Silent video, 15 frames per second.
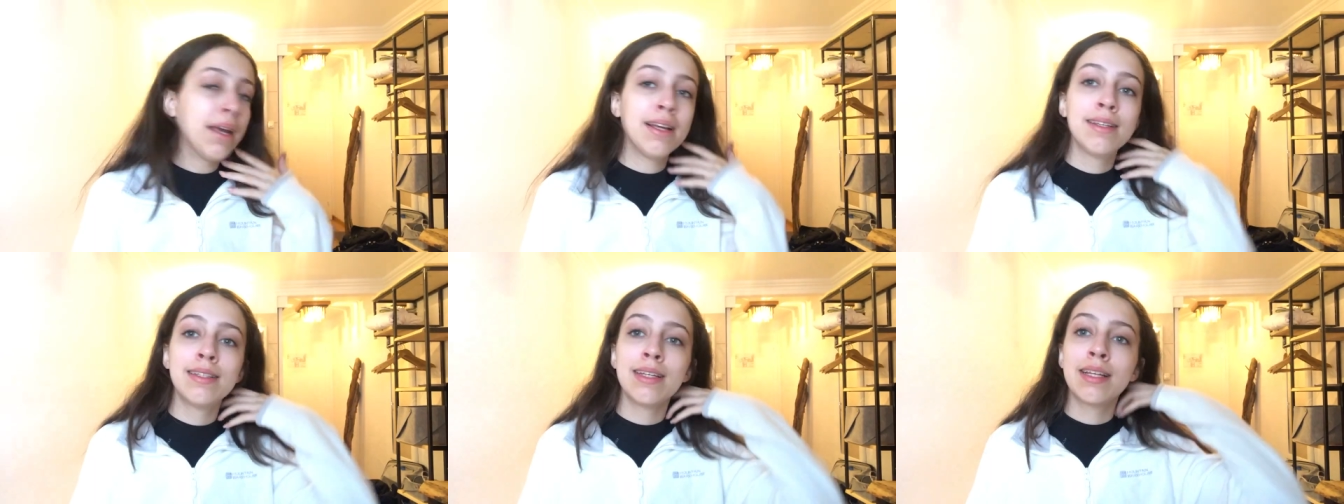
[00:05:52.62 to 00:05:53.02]

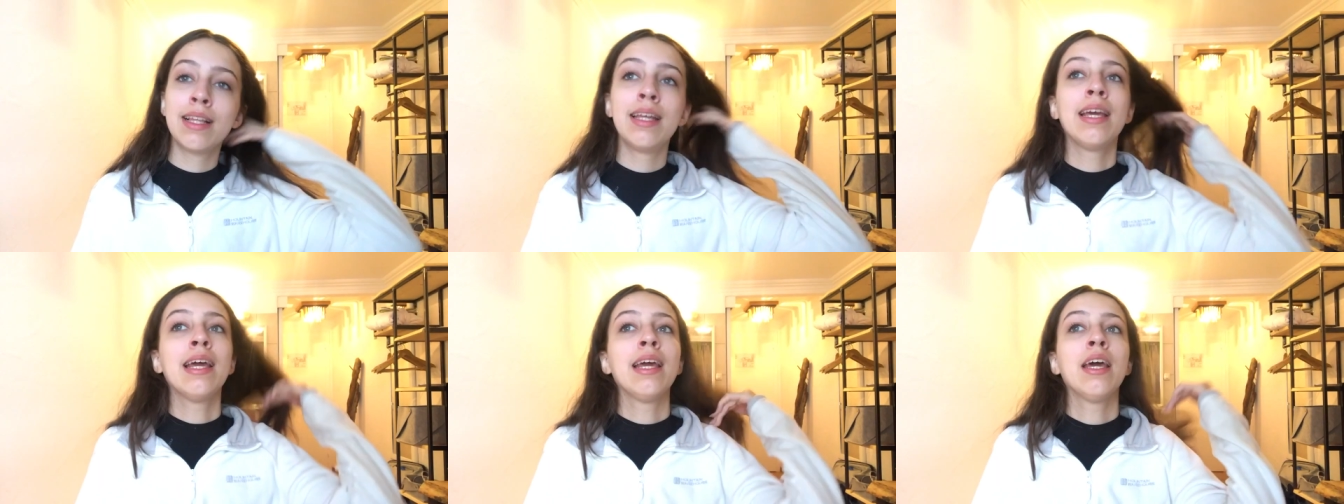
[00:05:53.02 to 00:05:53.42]

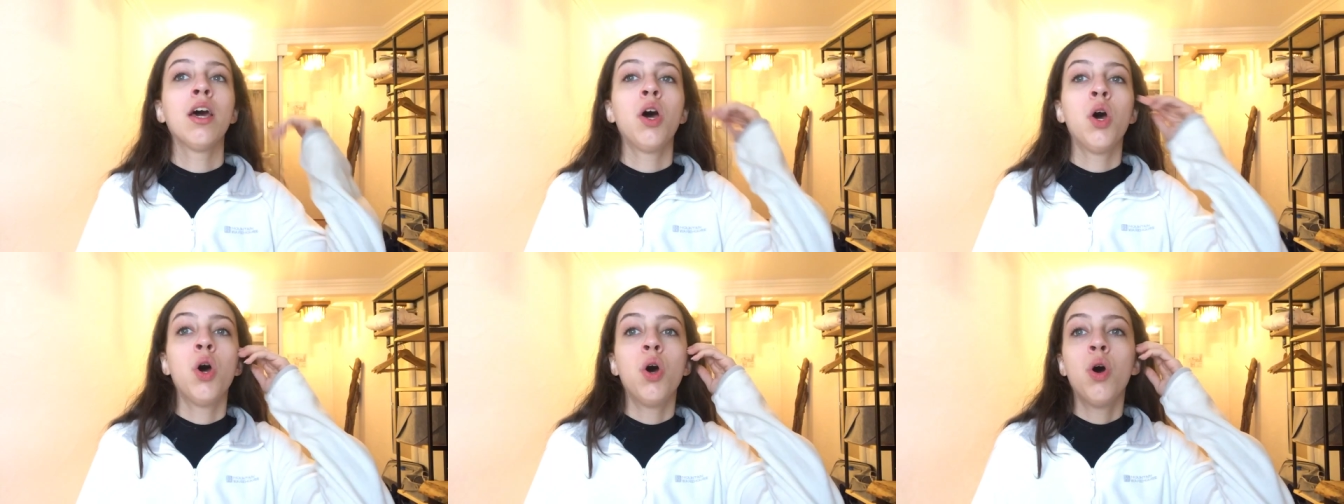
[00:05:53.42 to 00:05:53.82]
Basically,
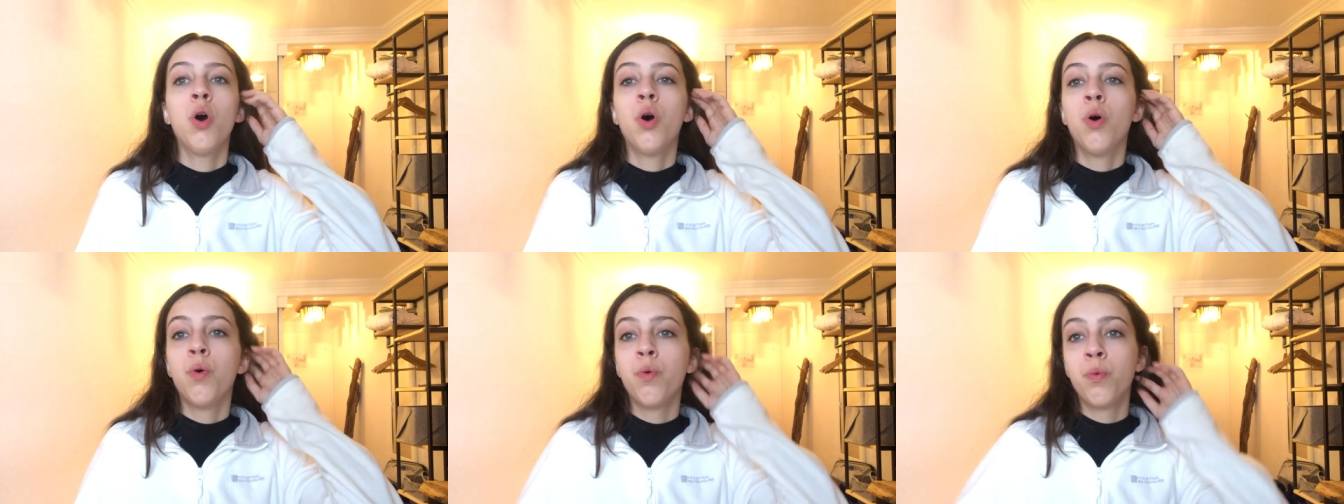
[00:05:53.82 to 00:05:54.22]

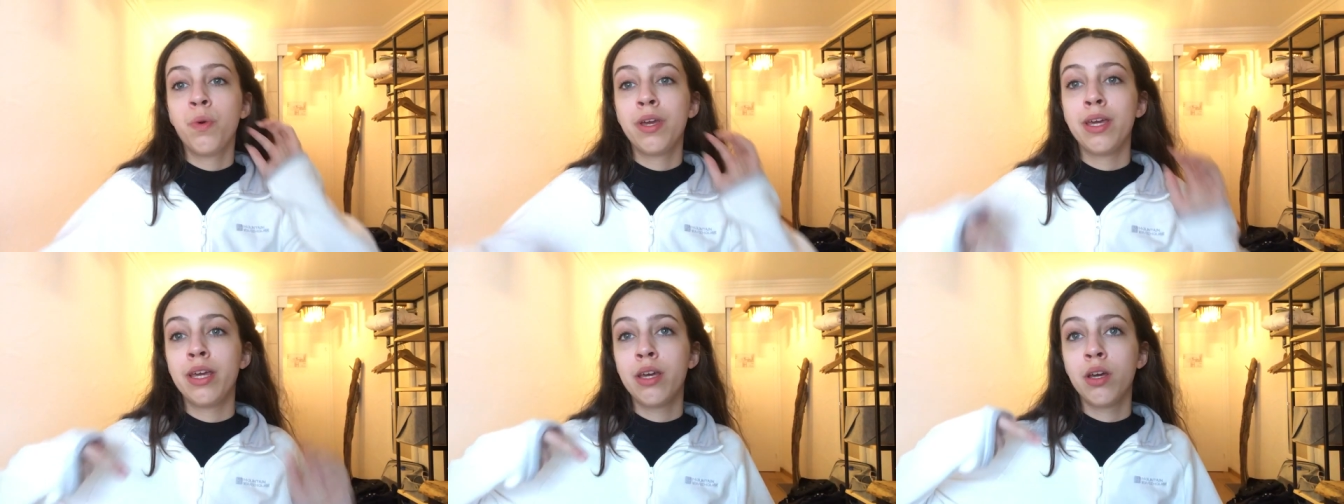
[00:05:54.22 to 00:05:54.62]

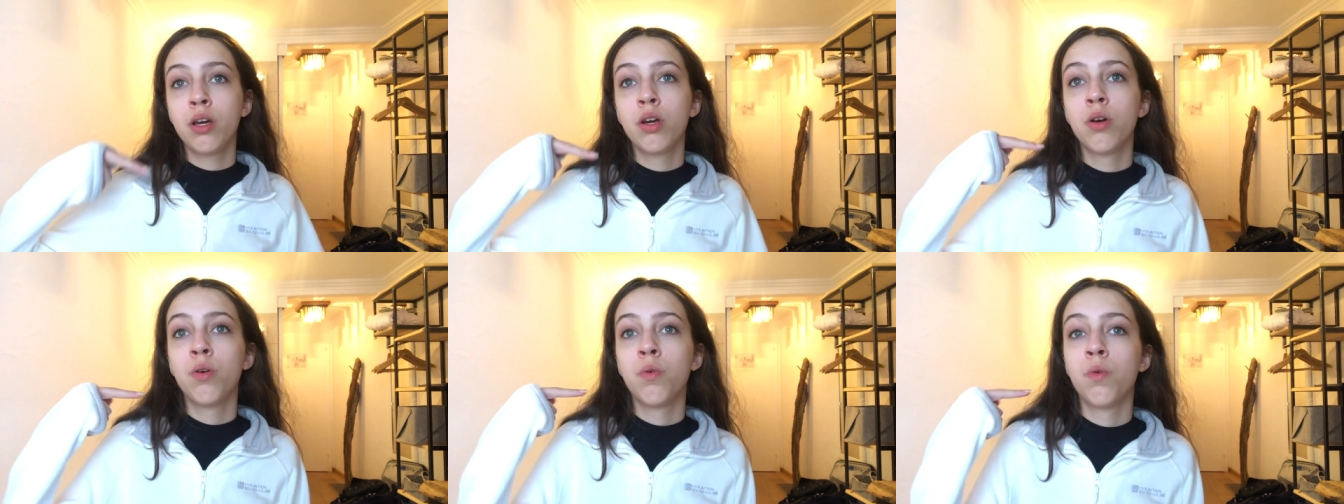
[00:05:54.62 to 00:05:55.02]
we
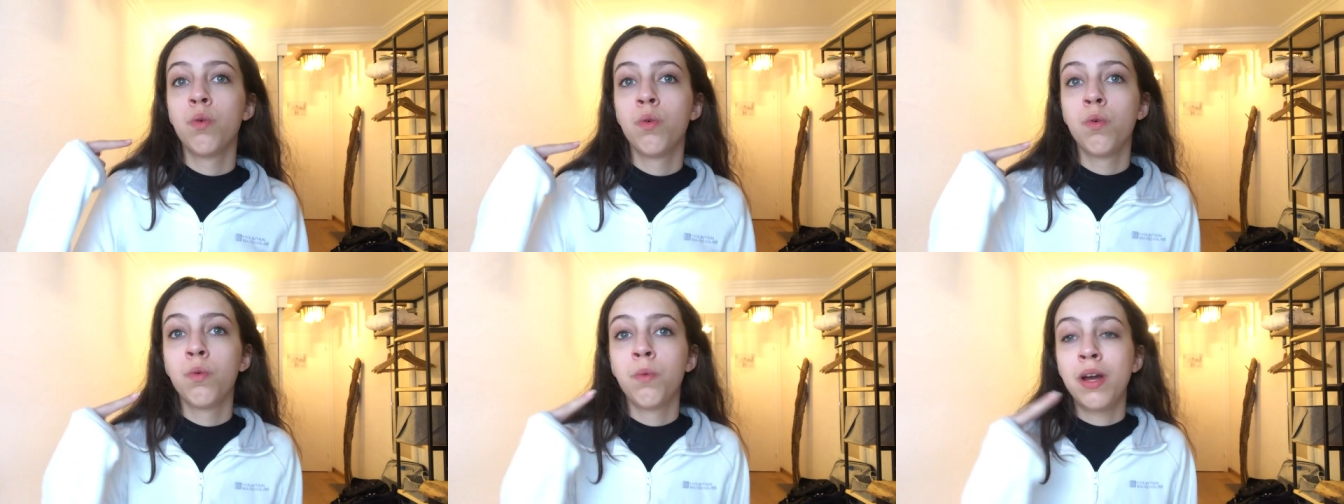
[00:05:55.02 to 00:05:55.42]

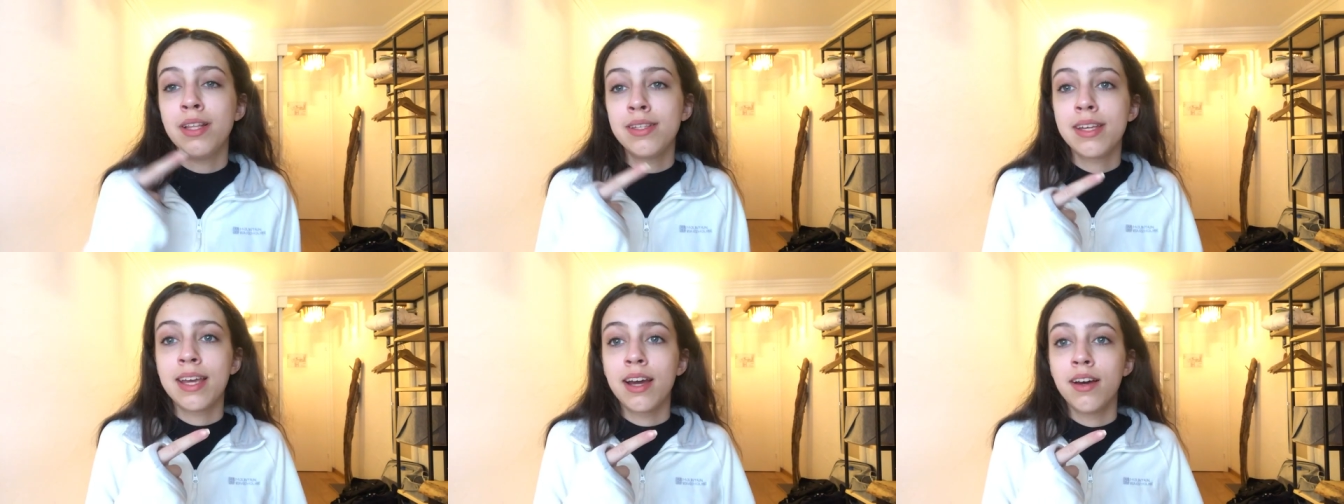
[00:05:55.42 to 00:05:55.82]

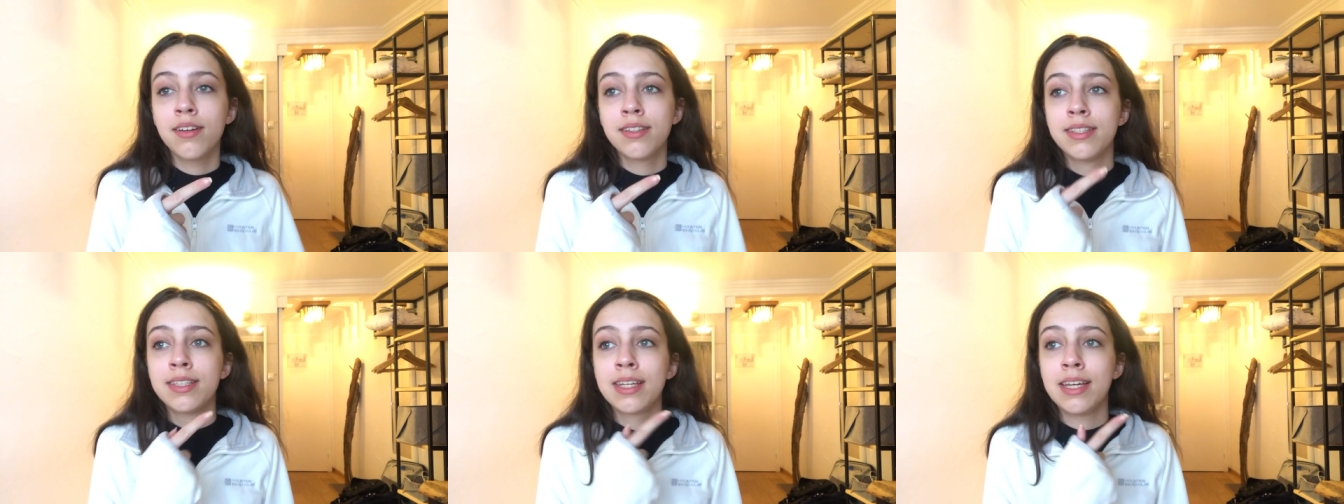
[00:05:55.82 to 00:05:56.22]
went to get
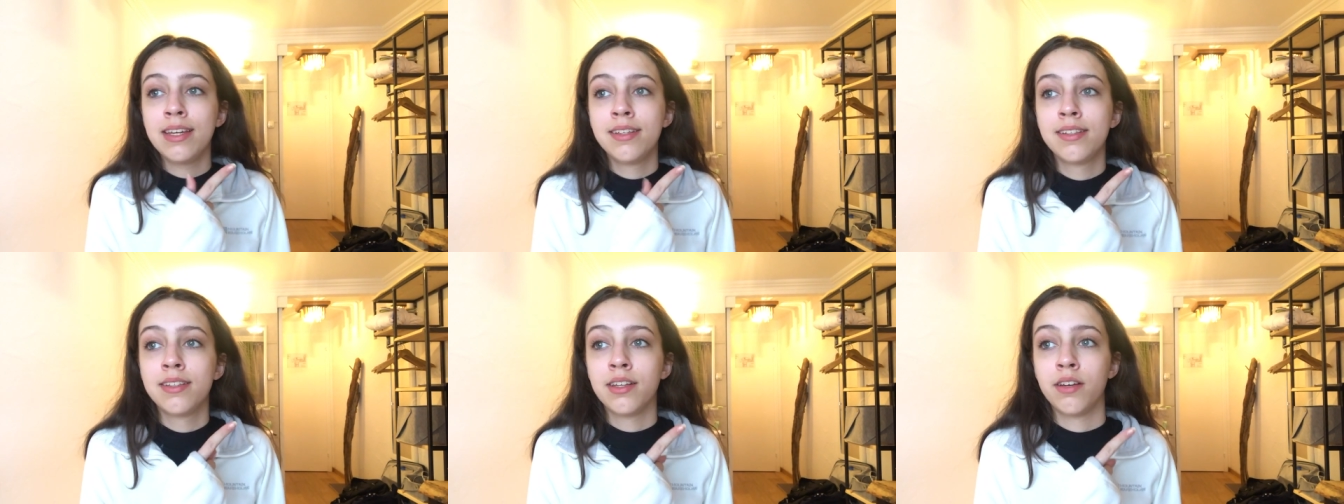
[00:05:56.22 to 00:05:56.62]
our
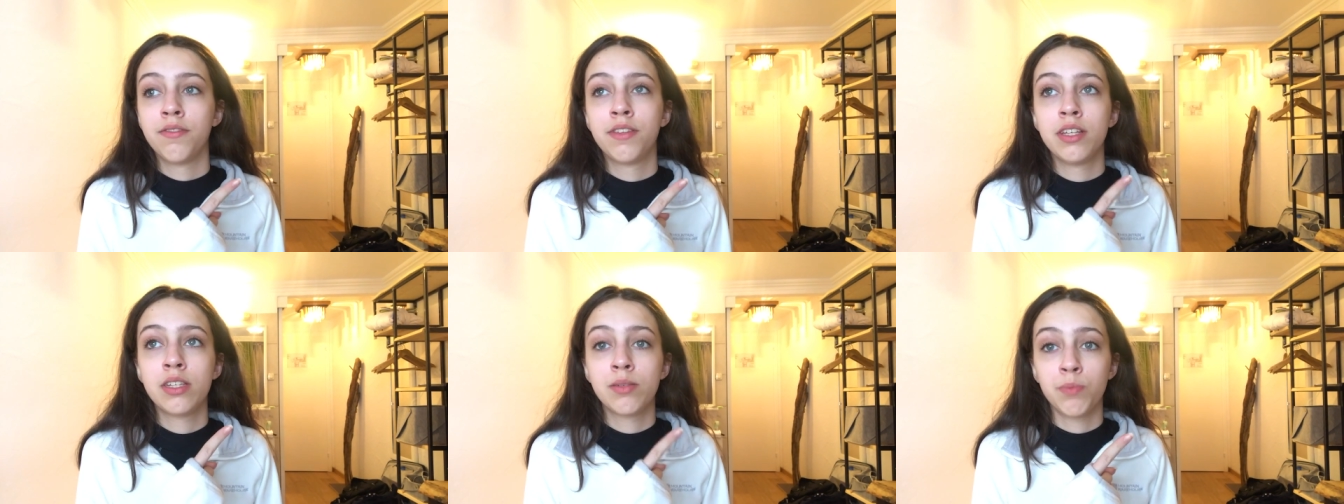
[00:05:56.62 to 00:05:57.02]
ski
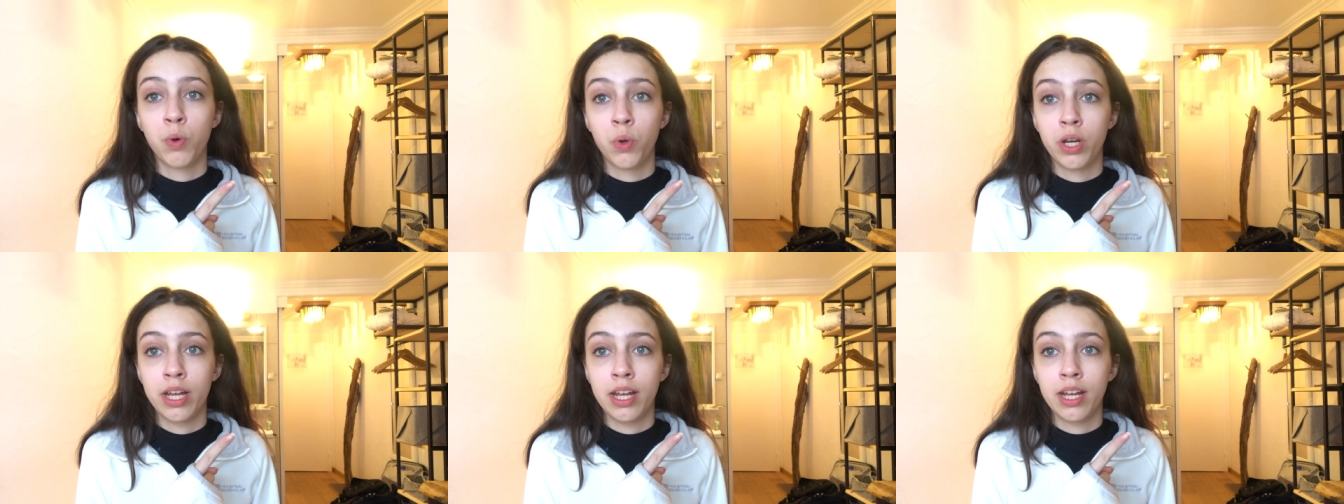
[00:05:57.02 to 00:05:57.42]
stuff this
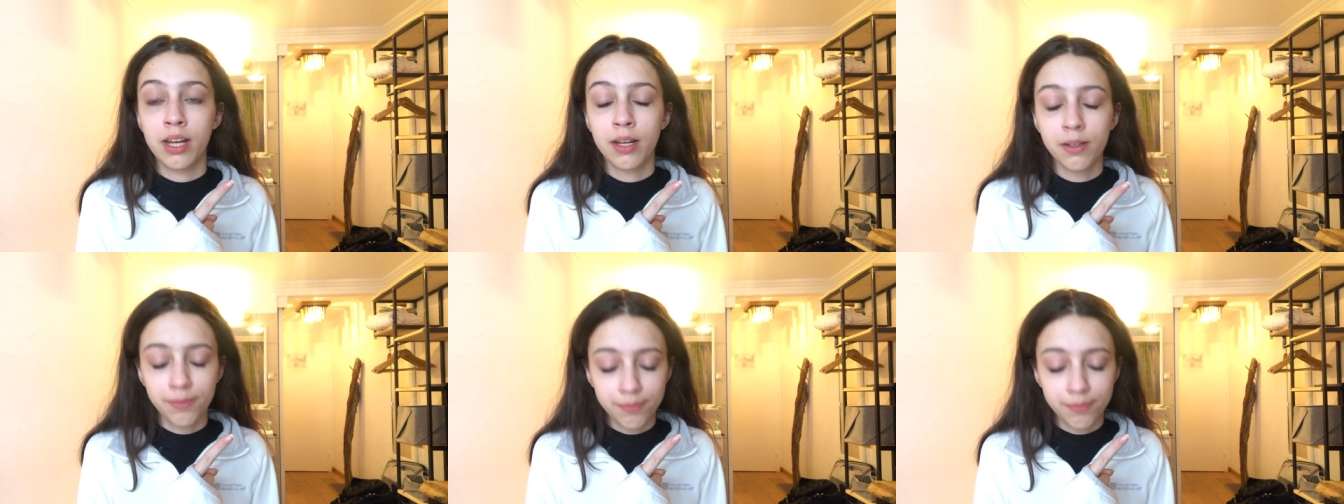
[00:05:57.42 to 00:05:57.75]
morning.